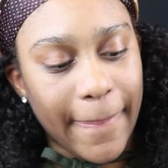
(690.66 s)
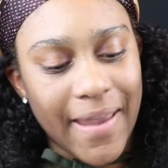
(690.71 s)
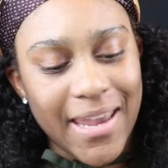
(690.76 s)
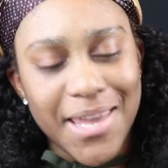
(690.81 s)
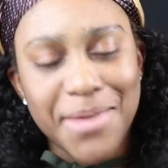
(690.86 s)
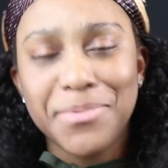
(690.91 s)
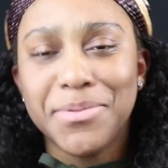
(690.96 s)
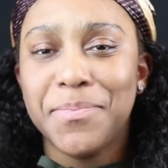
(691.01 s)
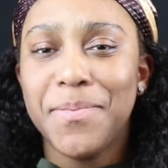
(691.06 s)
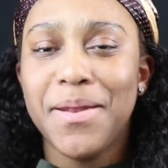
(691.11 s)
It
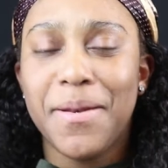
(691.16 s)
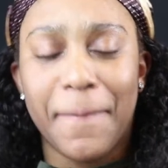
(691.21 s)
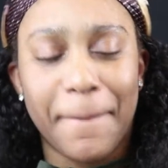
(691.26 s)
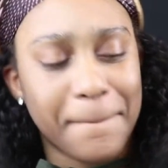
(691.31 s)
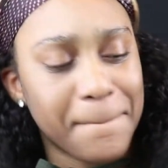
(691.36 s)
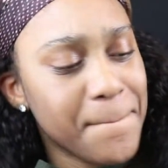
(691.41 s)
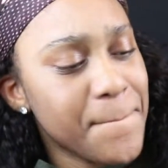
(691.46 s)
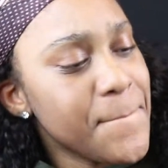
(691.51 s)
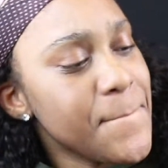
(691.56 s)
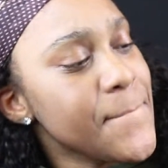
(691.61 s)
keeps spinning.
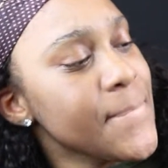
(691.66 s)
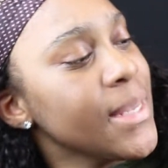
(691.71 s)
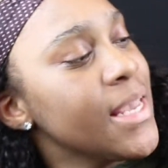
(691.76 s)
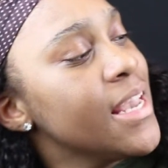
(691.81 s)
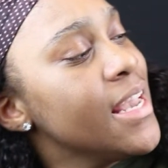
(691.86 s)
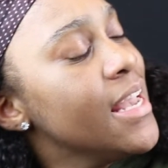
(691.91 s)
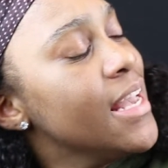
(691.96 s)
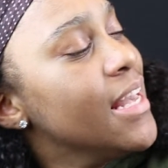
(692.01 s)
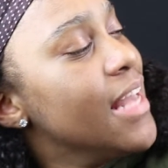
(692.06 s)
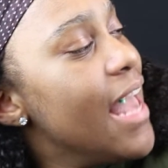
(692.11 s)

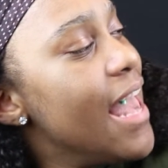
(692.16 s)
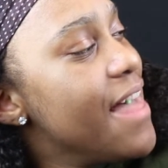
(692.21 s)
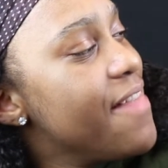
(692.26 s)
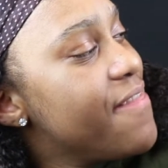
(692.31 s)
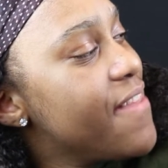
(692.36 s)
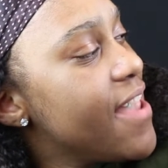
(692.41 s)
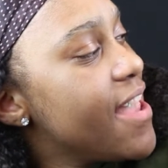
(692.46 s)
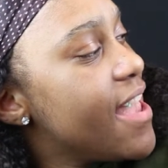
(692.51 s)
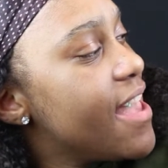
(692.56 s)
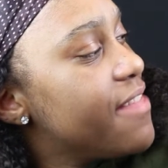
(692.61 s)

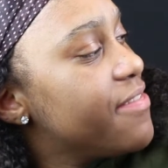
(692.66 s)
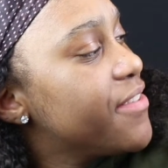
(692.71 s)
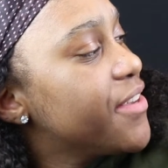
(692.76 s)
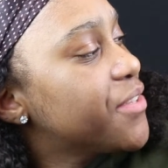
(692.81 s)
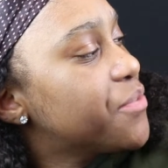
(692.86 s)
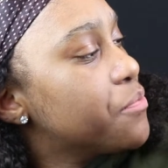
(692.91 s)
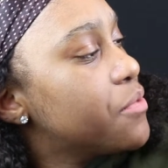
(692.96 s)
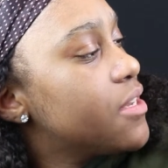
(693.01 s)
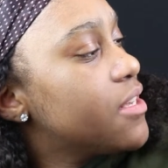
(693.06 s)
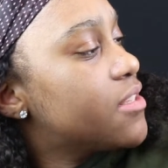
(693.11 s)
And then
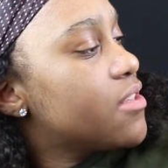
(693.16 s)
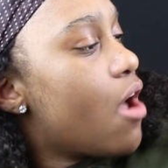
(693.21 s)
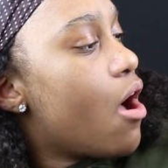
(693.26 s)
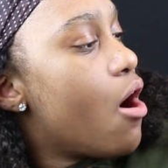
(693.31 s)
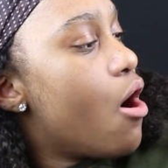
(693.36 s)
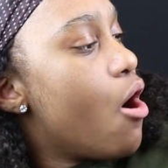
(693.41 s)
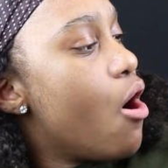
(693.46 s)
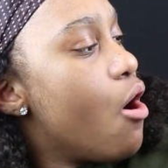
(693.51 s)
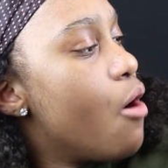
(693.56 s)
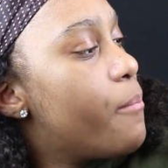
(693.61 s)
this one is
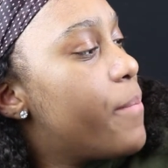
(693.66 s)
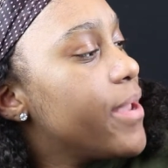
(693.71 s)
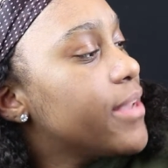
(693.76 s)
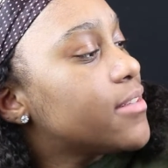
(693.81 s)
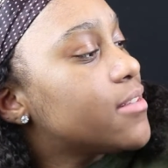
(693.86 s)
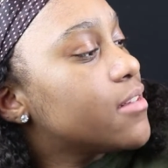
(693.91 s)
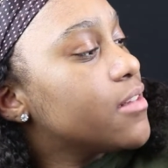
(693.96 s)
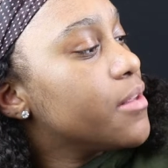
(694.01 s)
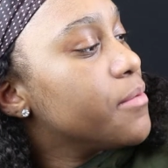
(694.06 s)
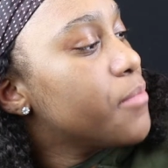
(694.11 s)
all
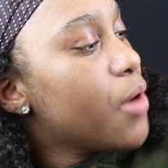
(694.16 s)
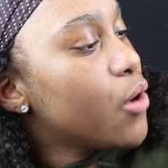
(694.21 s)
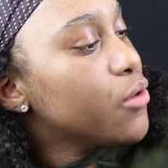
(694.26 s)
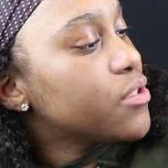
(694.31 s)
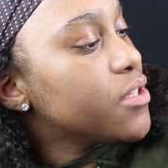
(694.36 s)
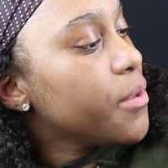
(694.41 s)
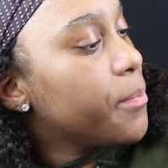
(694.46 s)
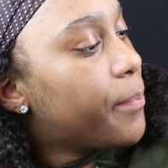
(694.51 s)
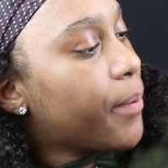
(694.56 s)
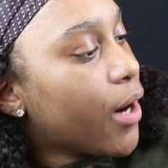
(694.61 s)
basically
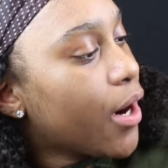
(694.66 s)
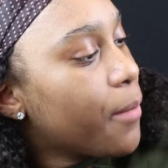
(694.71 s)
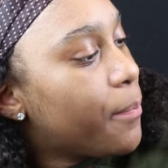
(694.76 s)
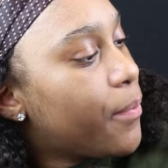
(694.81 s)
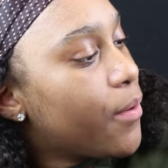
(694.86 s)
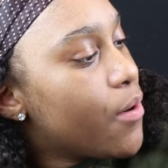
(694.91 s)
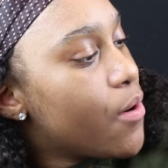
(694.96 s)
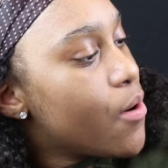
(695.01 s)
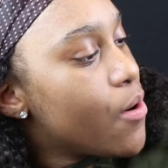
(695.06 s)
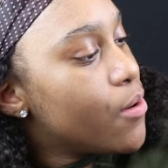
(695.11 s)
mostly
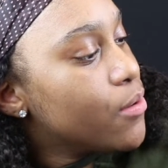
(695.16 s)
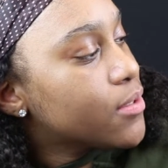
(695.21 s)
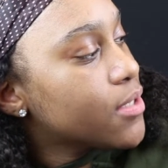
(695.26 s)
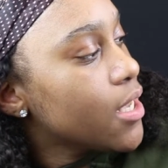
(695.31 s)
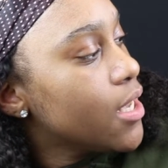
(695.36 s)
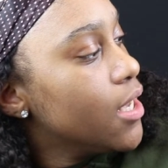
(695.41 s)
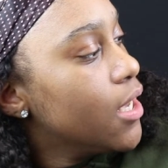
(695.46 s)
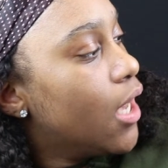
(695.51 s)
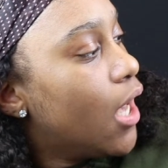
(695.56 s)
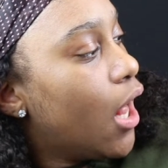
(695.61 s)
purples,